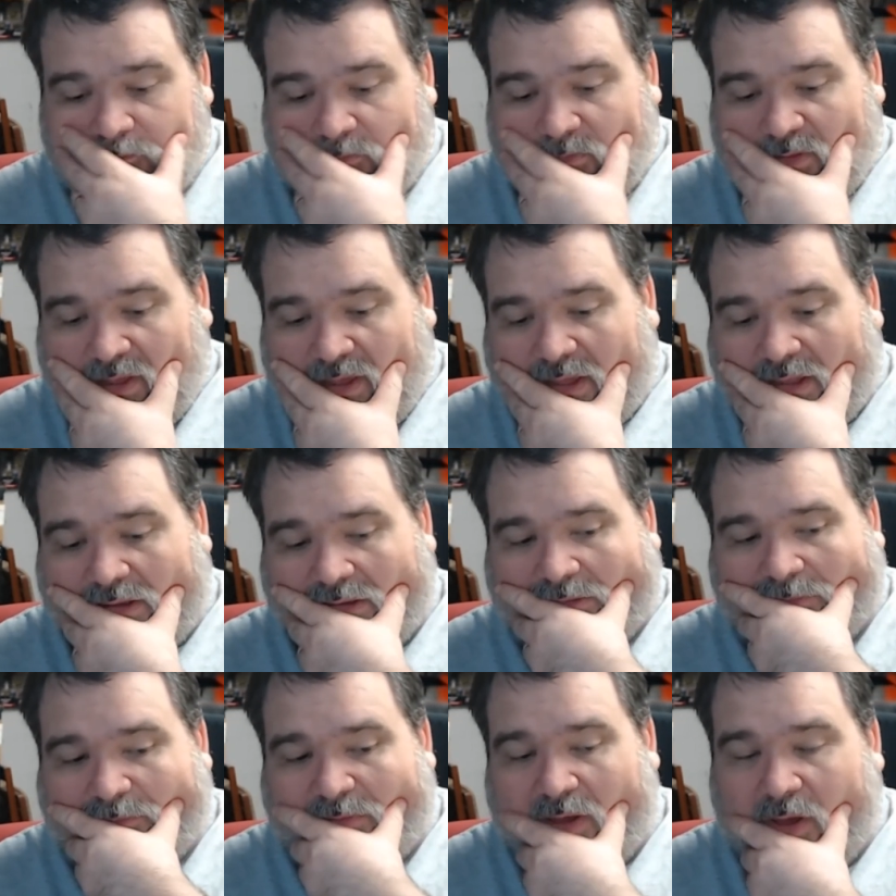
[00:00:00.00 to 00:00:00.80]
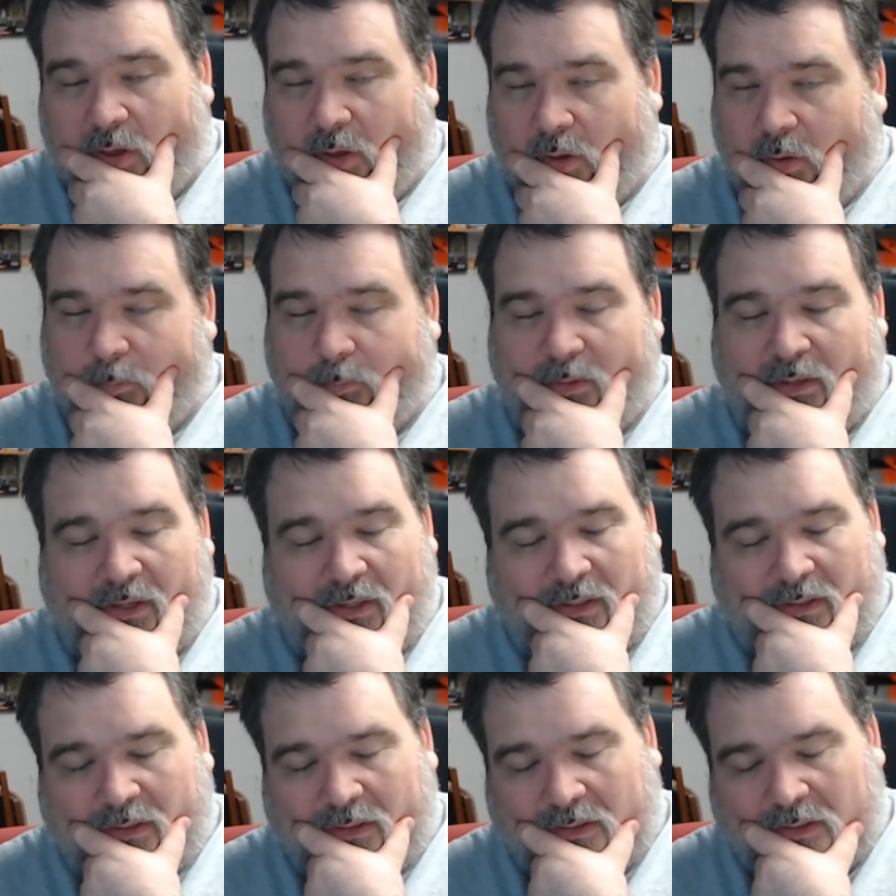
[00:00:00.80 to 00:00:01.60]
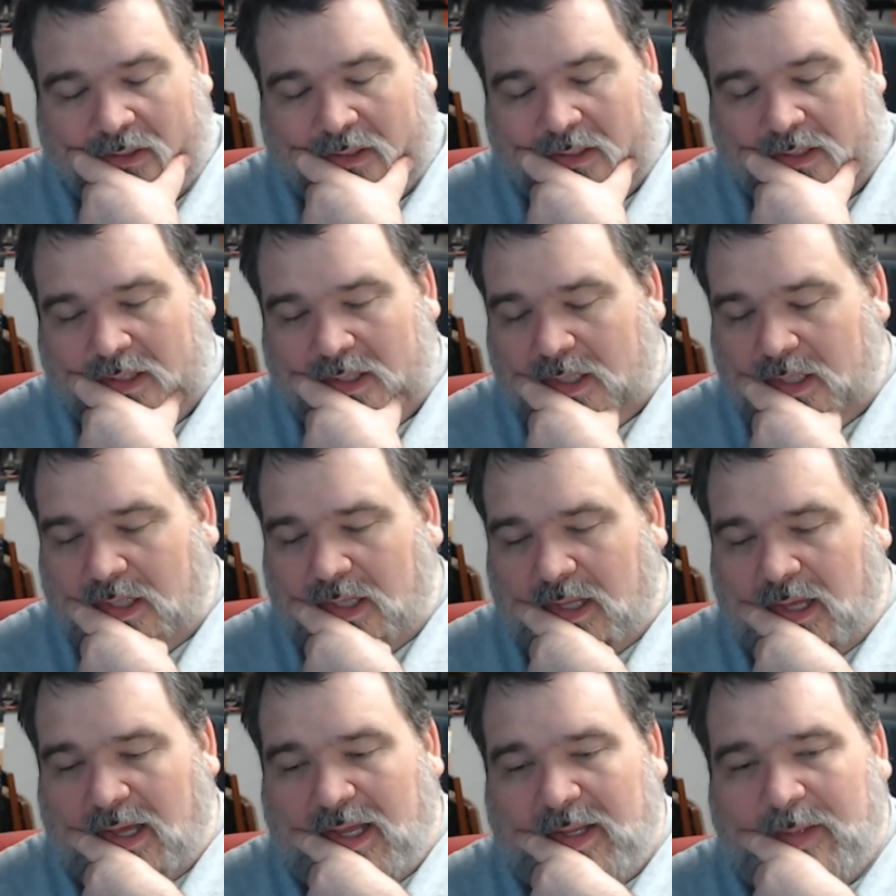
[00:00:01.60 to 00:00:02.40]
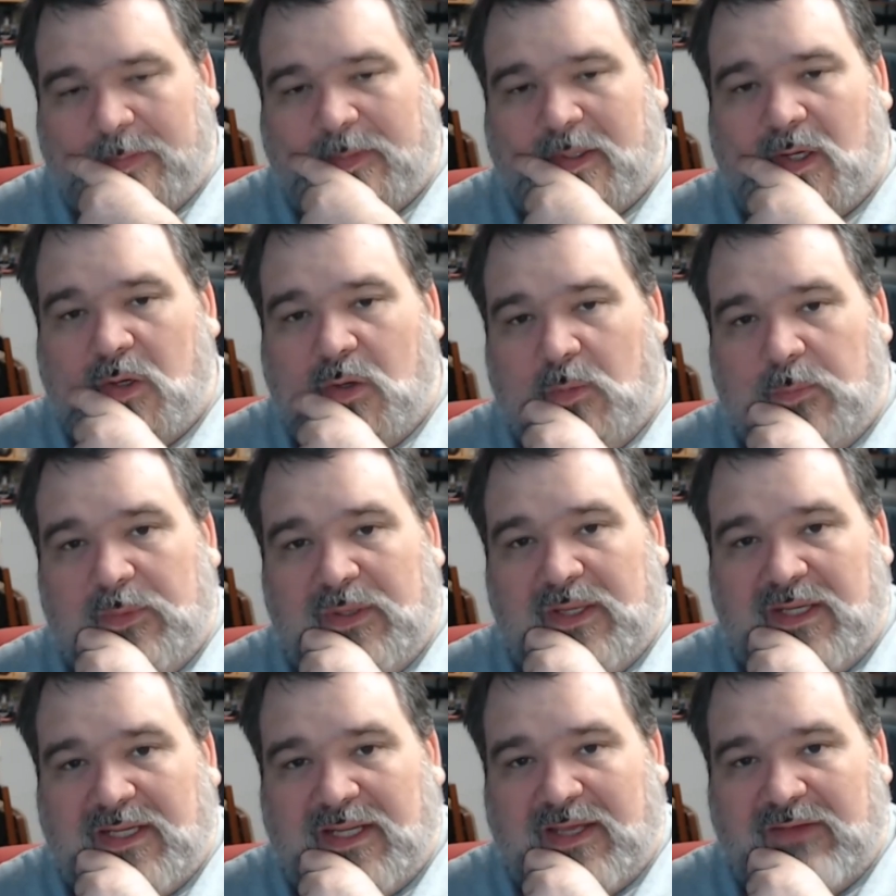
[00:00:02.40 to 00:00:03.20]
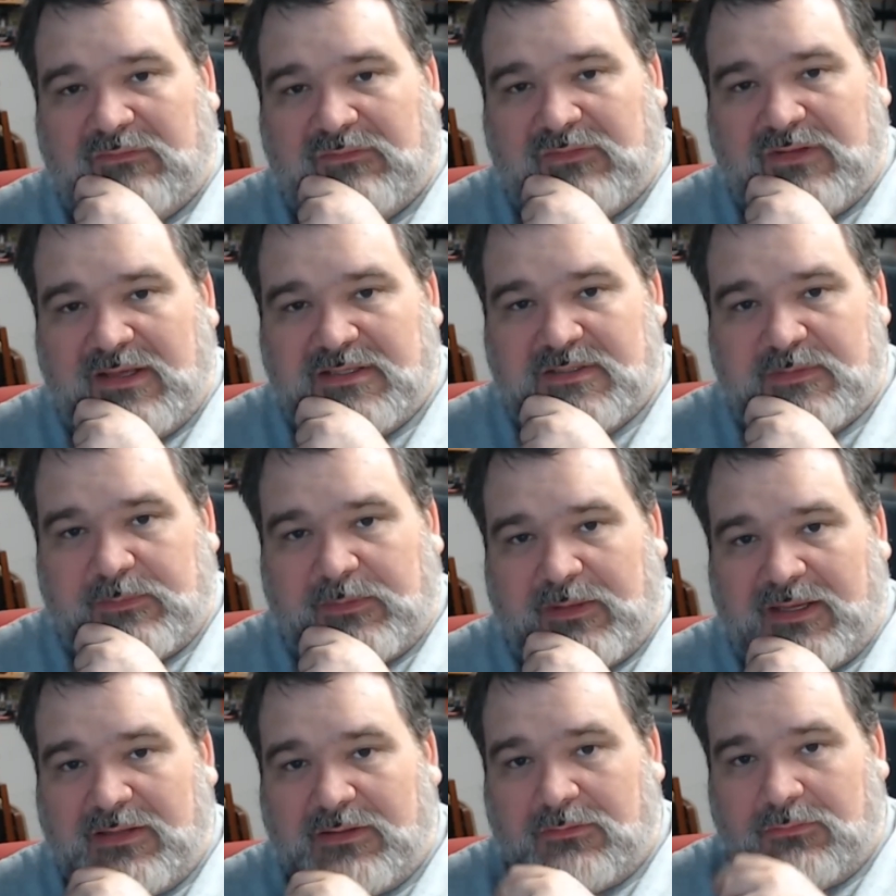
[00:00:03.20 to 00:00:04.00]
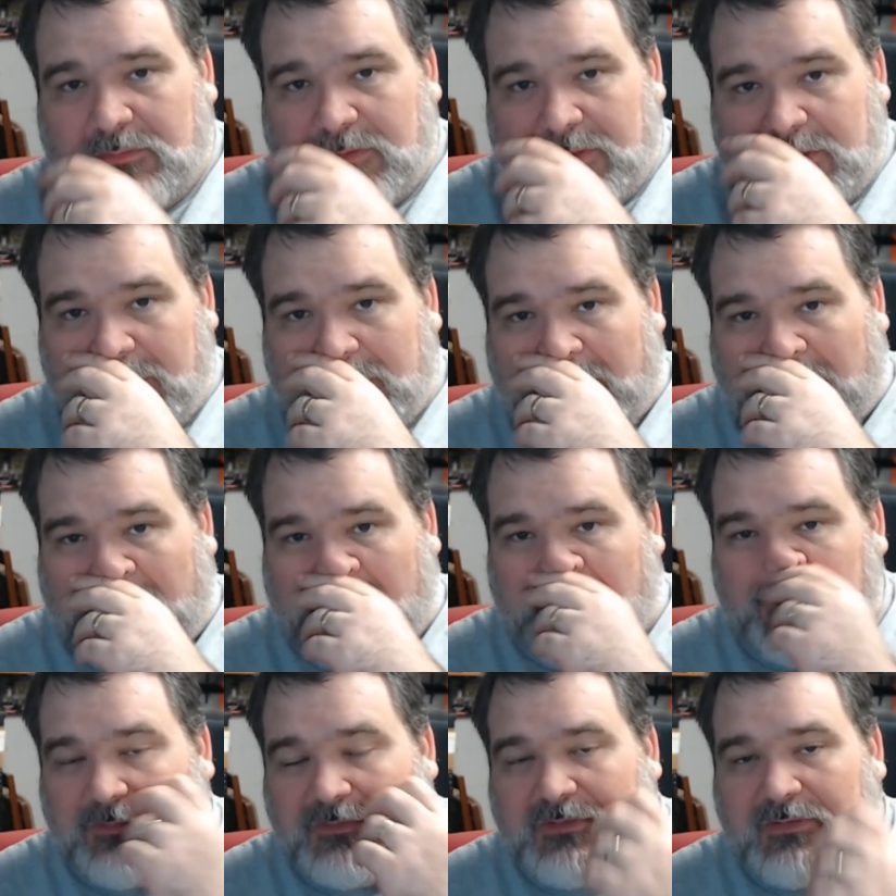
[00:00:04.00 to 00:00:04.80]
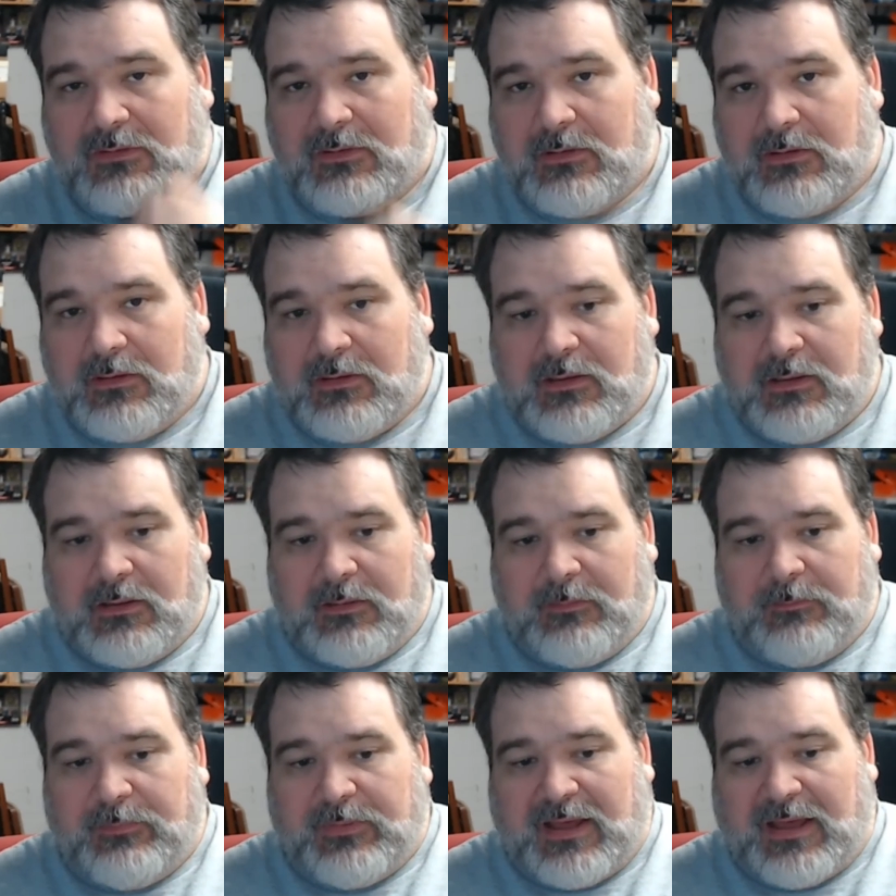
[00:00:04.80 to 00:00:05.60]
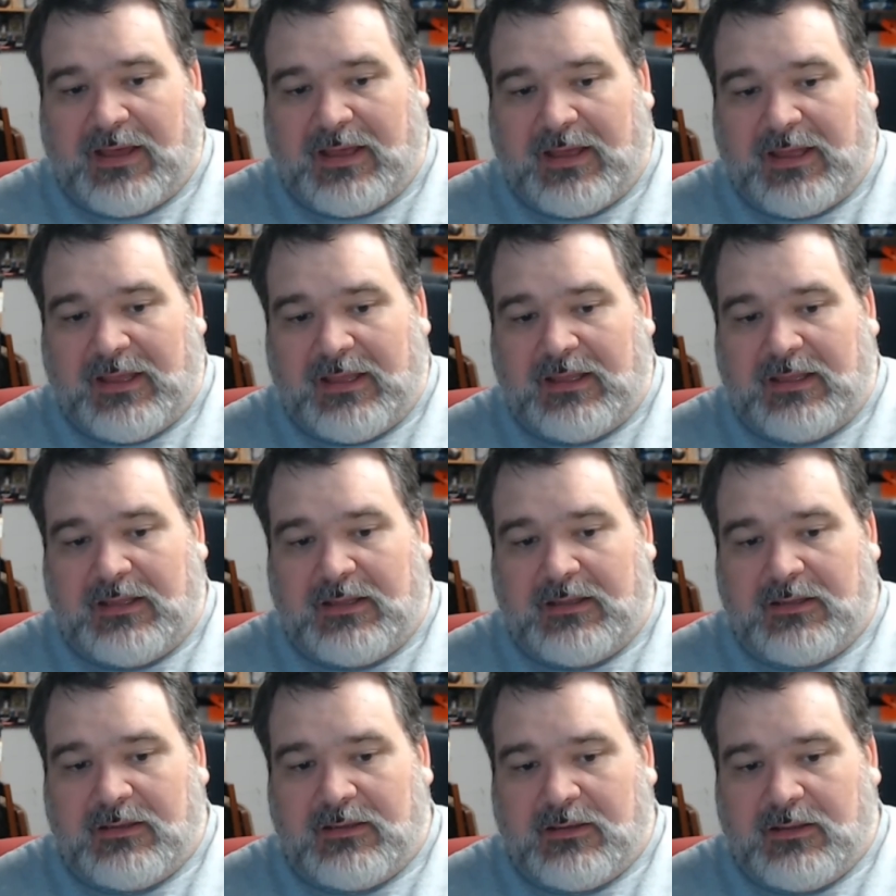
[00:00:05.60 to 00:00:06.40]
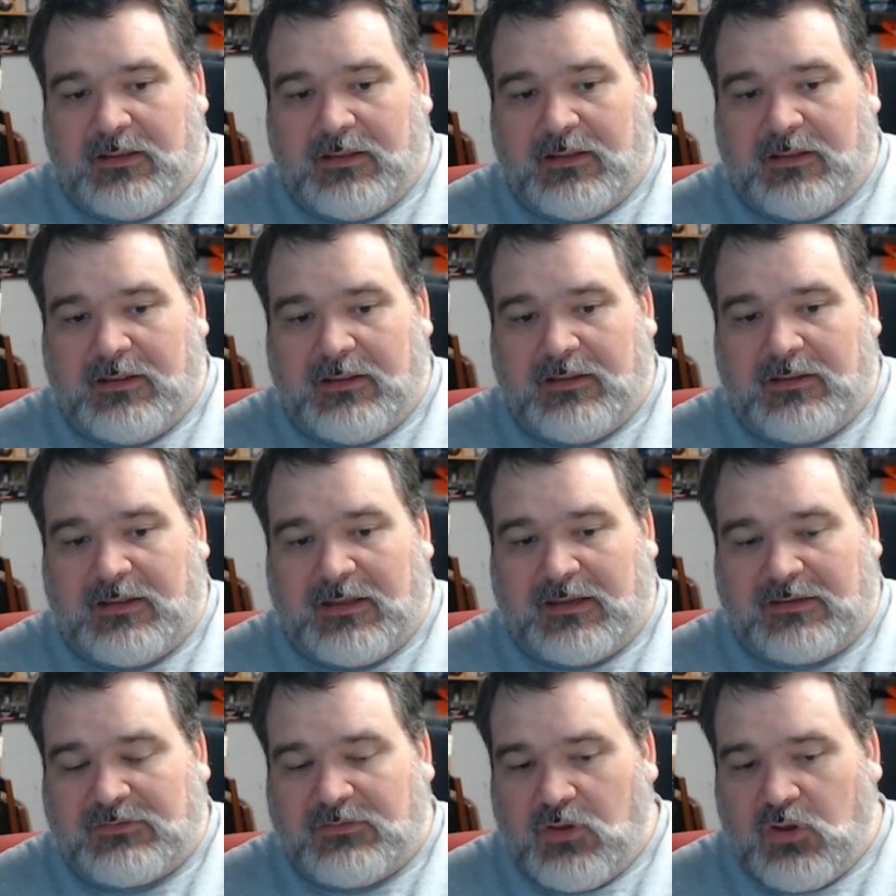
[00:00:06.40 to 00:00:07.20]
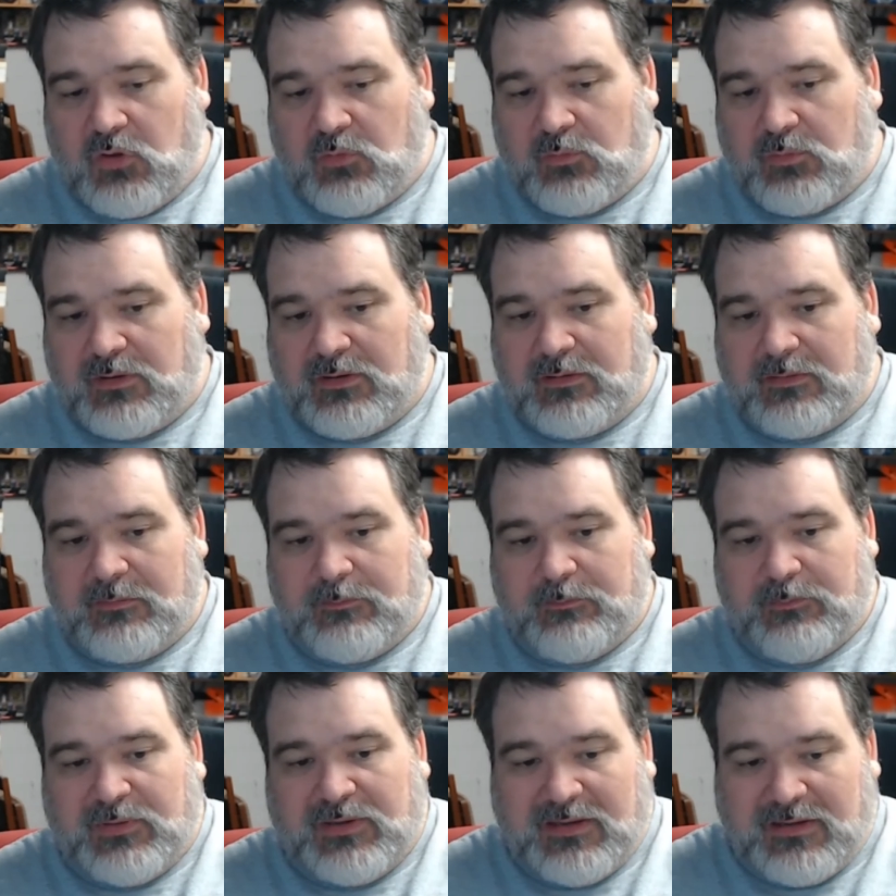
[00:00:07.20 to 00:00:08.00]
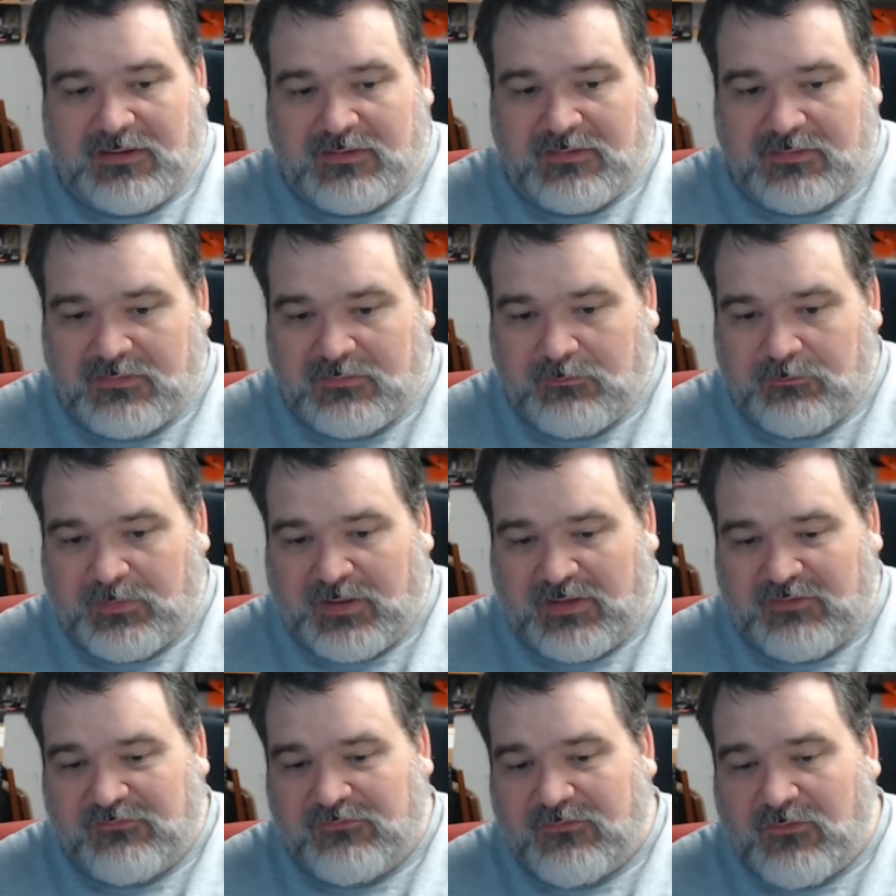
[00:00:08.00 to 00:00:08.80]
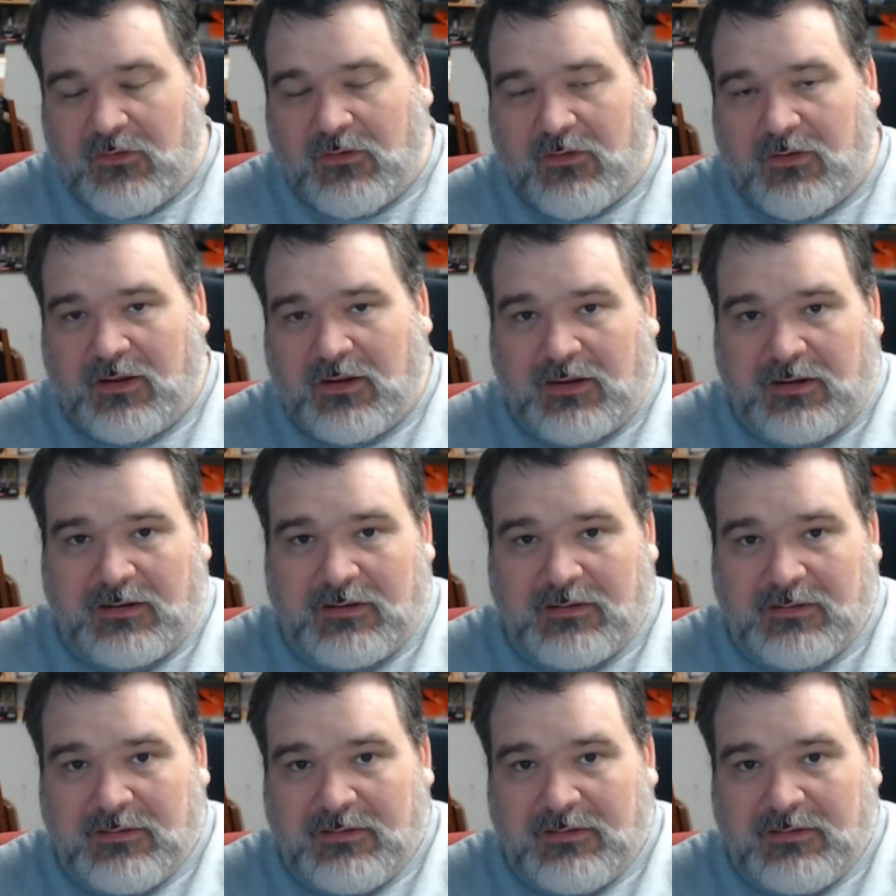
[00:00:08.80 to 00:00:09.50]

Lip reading: and I am hoping to have Days of Blight 3 out by October, but it is by far